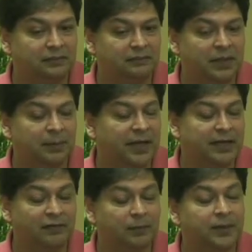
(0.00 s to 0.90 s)
maybe I have
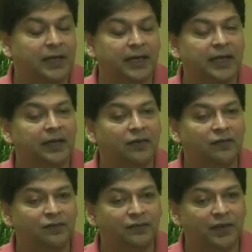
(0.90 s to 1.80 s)
a technique of
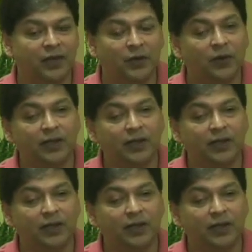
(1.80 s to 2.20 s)
ignoring